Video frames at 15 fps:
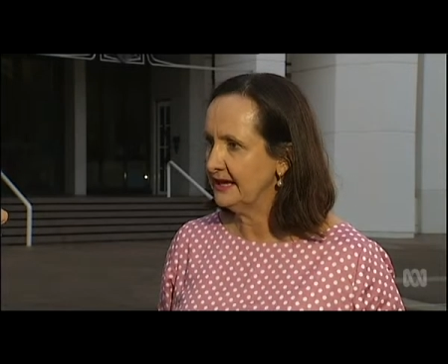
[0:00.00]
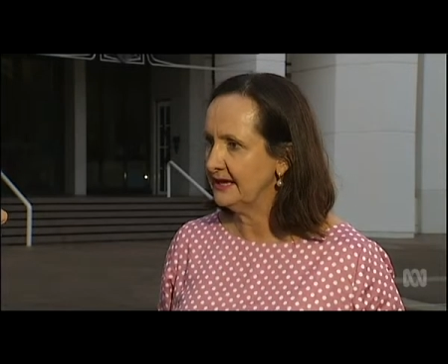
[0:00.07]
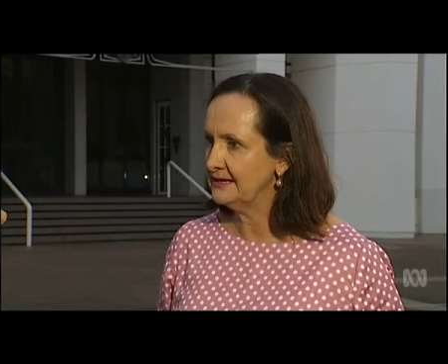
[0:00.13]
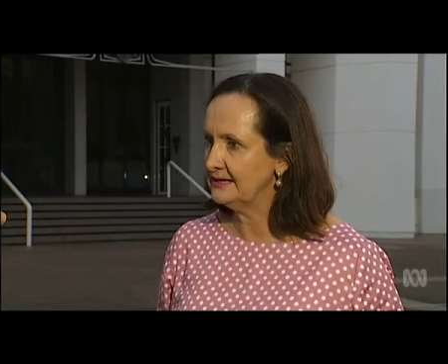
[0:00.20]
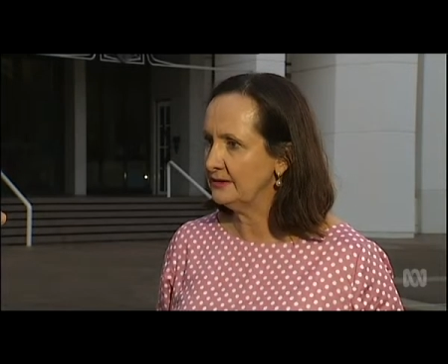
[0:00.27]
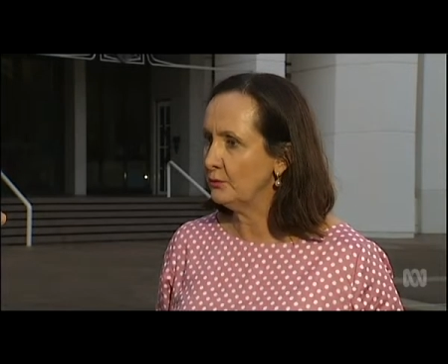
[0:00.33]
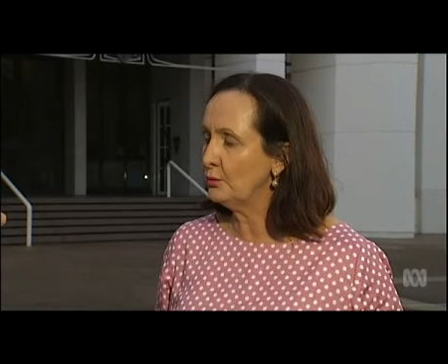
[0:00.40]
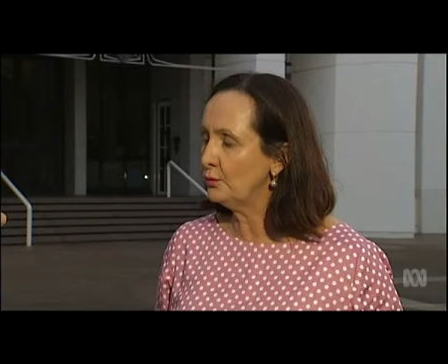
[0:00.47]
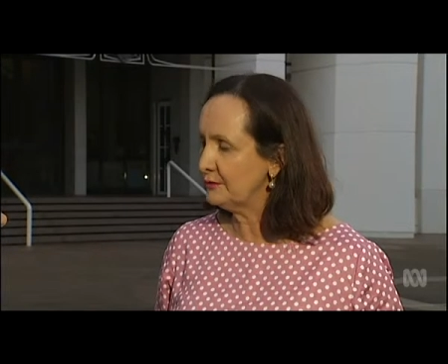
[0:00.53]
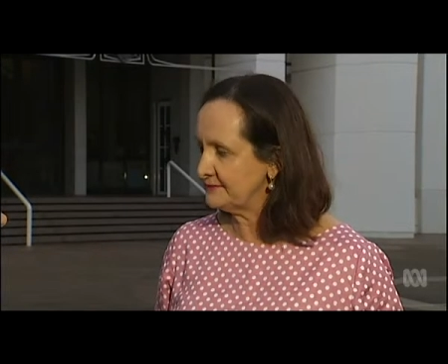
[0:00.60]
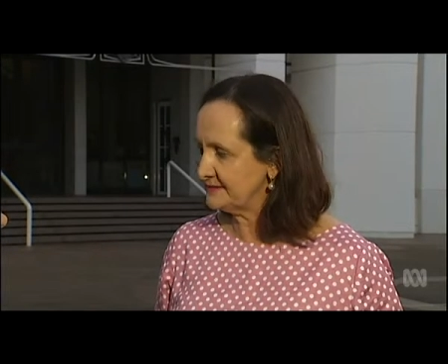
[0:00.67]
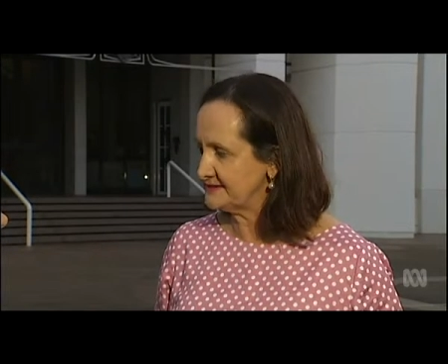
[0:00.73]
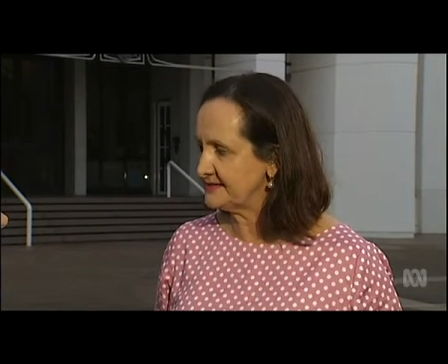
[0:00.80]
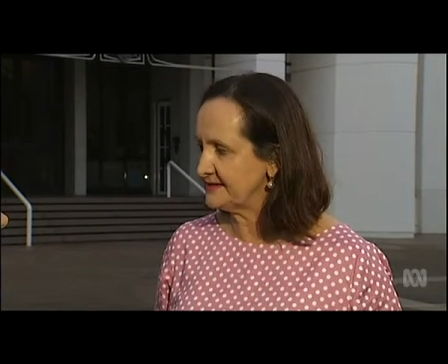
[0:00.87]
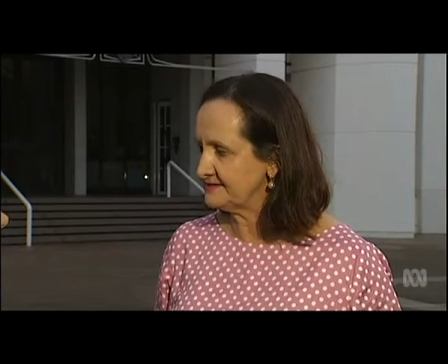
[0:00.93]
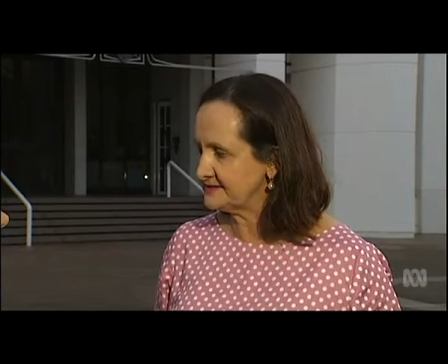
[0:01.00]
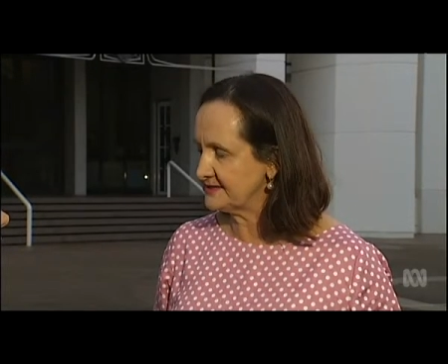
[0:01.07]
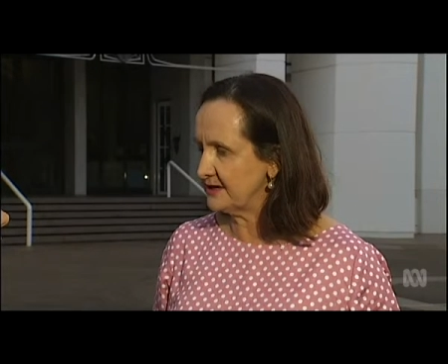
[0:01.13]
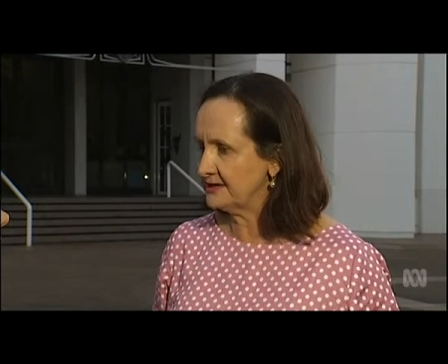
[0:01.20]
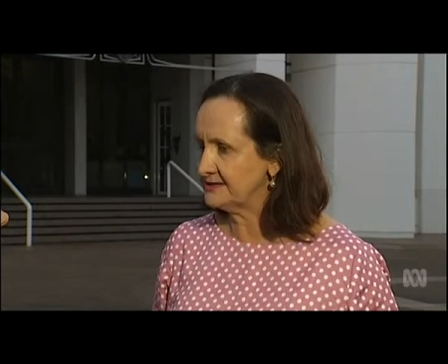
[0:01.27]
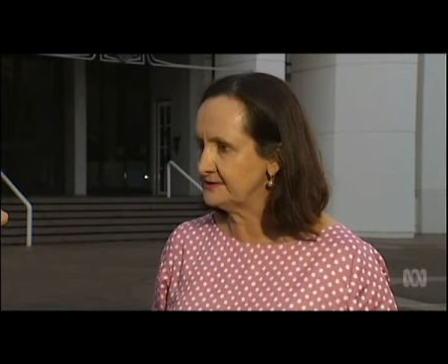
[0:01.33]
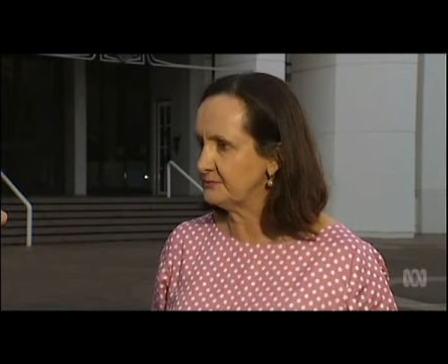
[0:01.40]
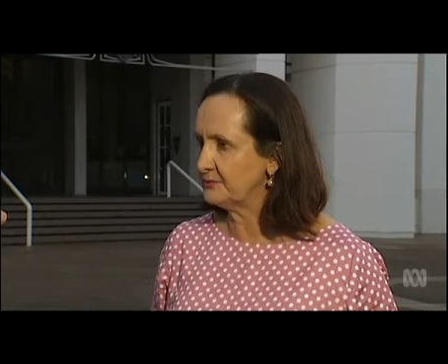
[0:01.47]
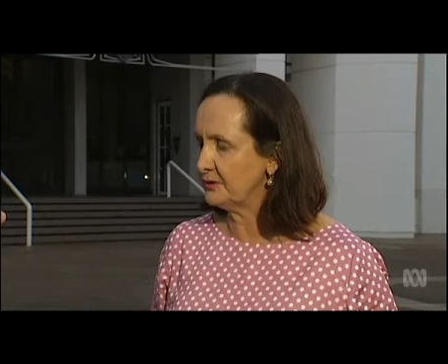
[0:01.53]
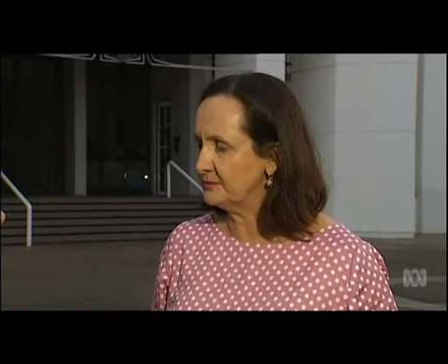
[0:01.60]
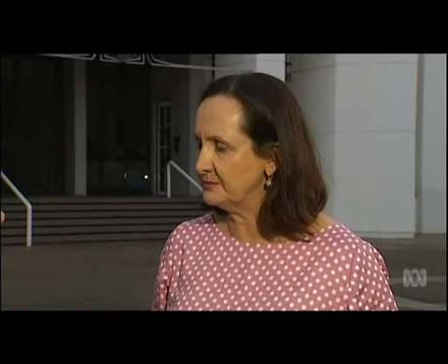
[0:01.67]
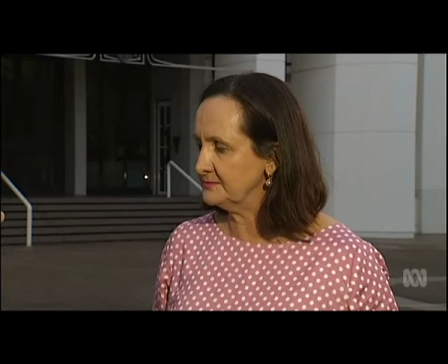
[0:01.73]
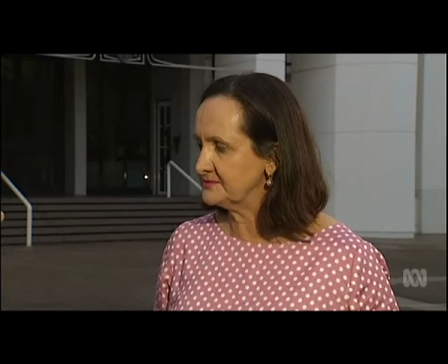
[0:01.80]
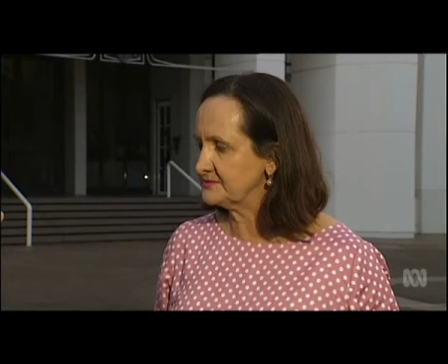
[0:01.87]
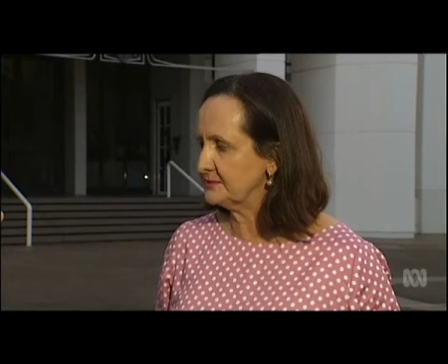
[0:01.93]
And all of us have cited
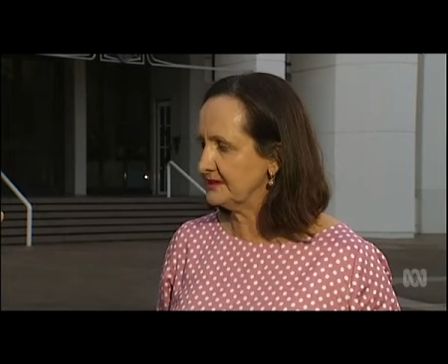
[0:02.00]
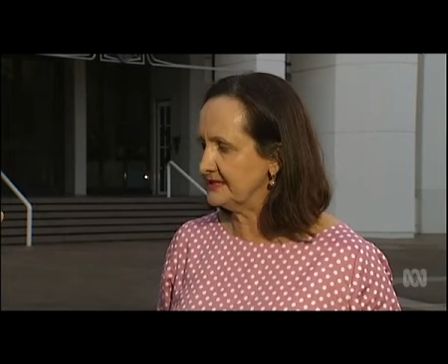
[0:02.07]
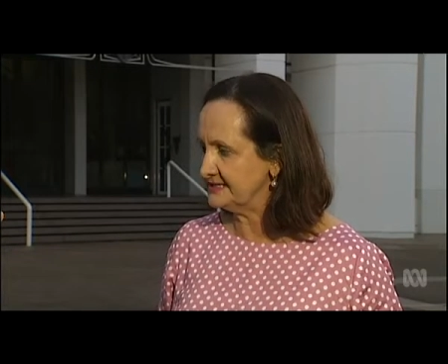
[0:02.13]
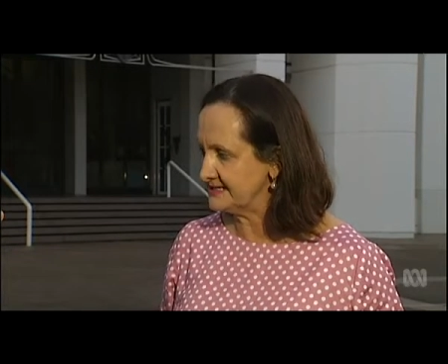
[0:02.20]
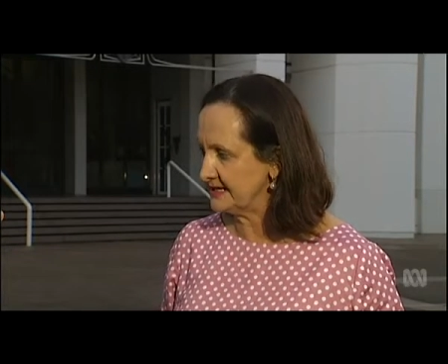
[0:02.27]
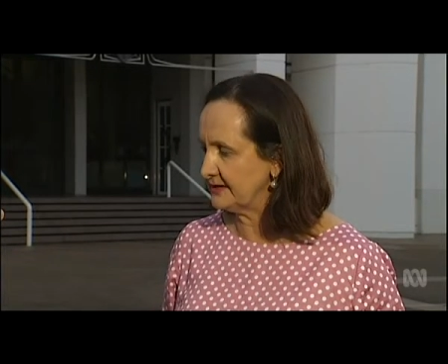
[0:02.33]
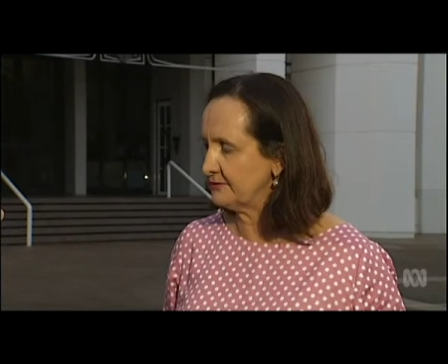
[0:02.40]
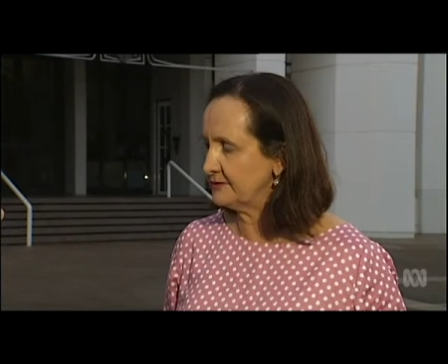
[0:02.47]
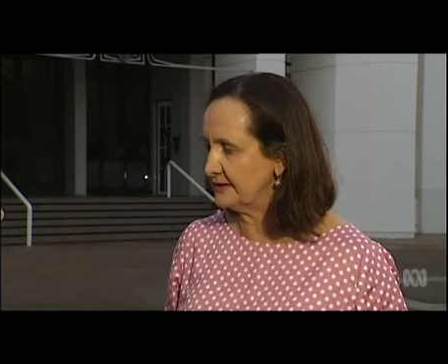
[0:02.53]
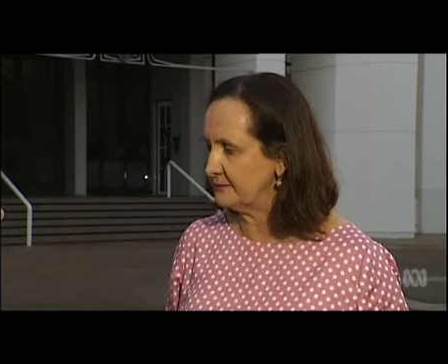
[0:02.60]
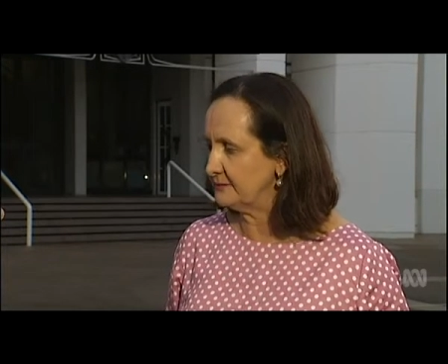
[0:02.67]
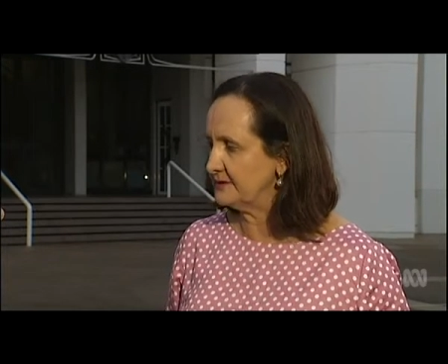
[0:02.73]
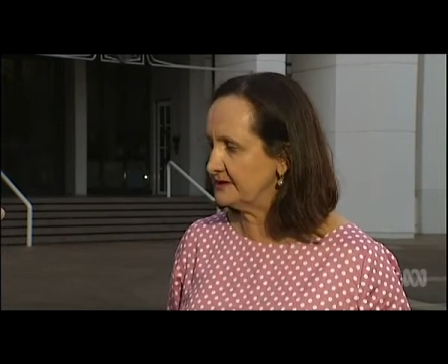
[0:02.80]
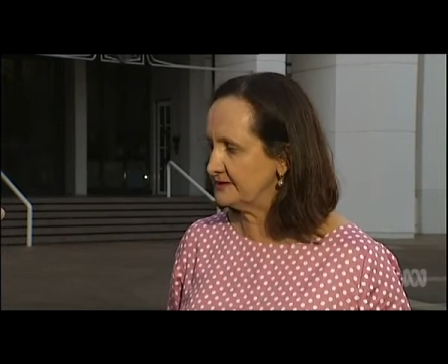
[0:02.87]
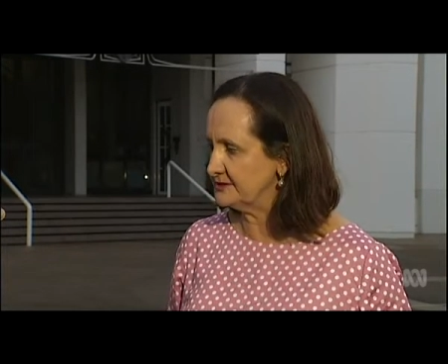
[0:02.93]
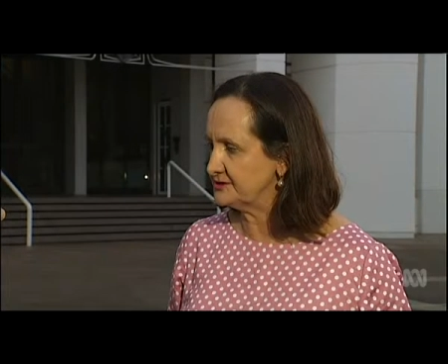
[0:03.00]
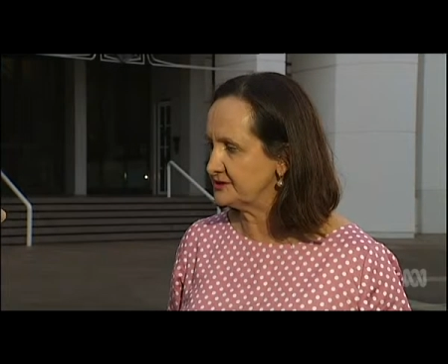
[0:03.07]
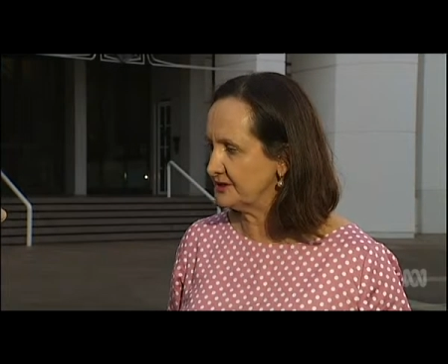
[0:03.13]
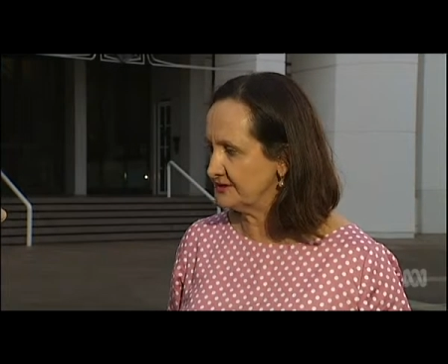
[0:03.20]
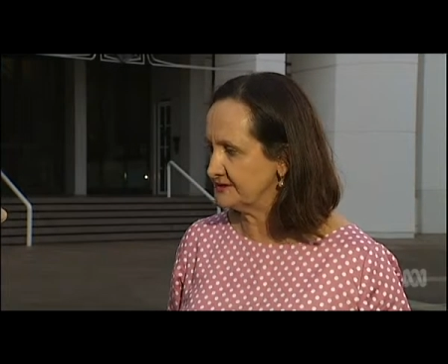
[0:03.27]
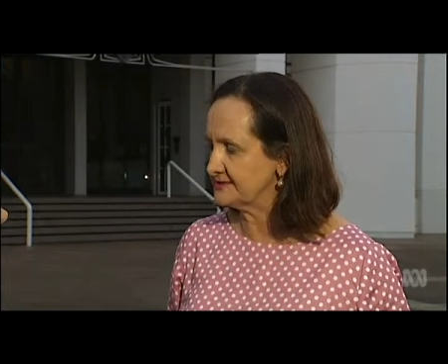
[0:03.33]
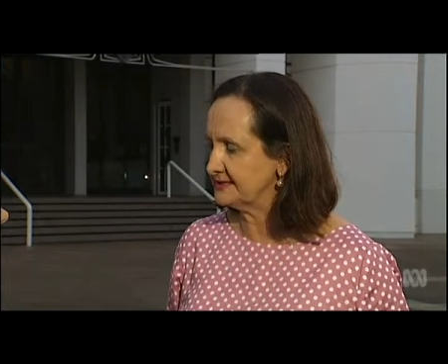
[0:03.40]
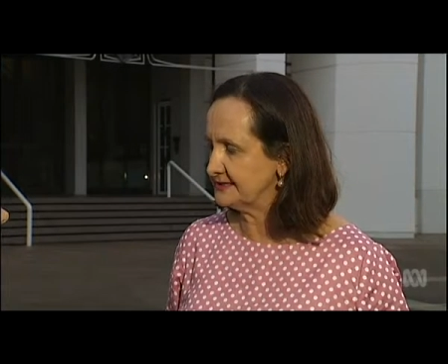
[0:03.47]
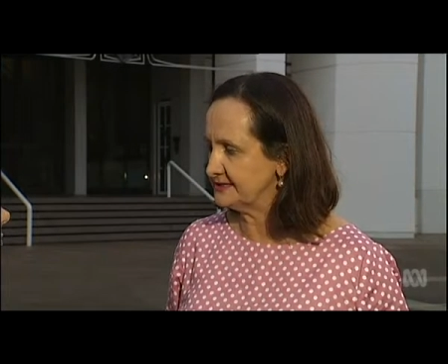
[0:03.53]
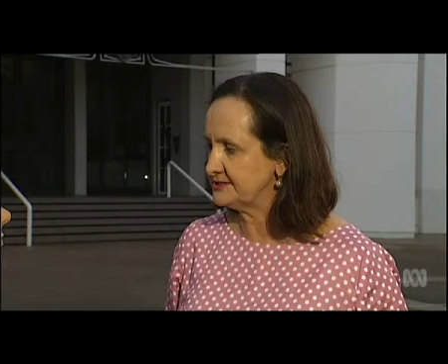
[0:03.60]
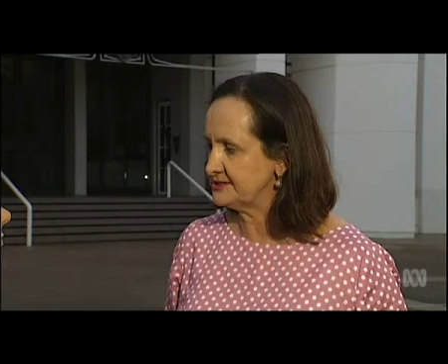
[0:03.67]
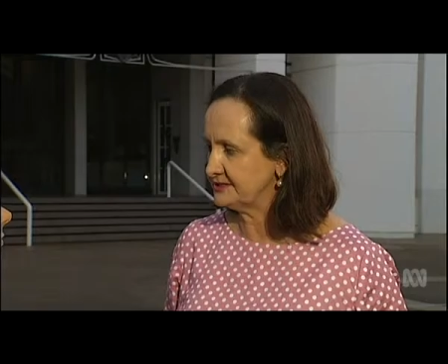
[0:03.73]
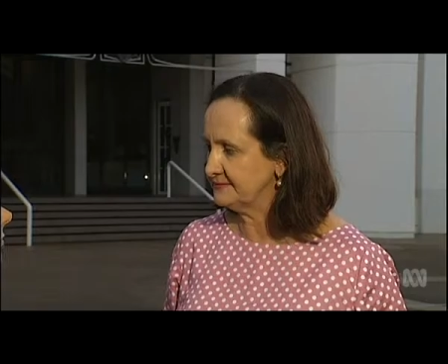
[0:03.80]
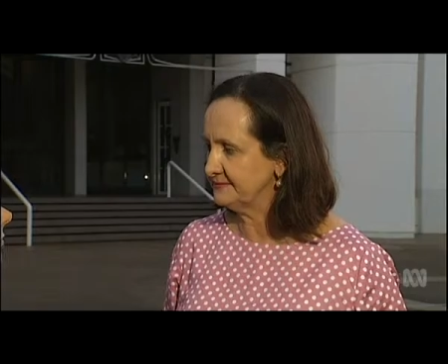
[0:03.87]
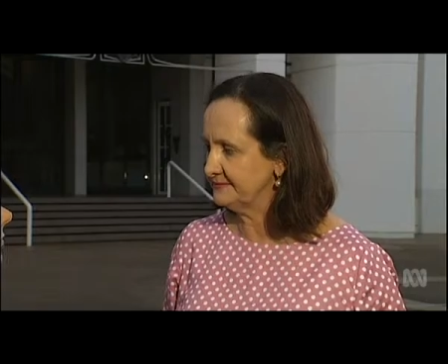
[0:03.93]
problems with integrity within the Giles
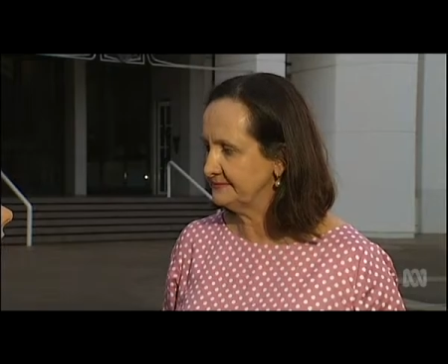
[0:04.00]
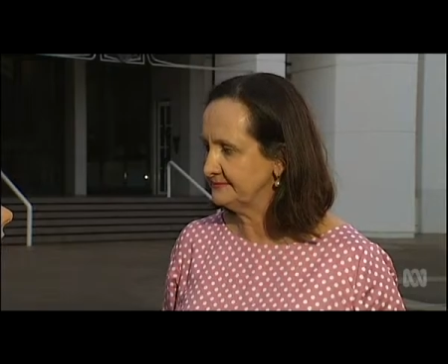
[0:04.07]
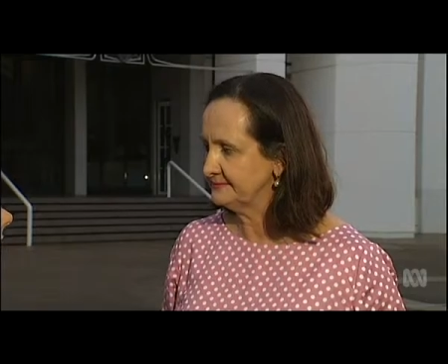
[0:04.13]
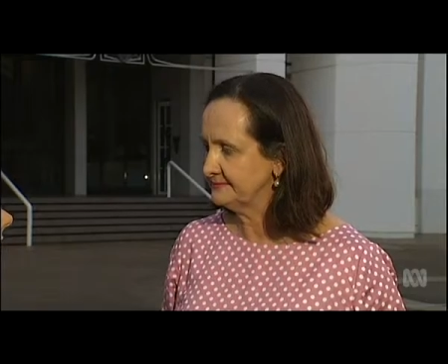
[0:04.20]
leadership.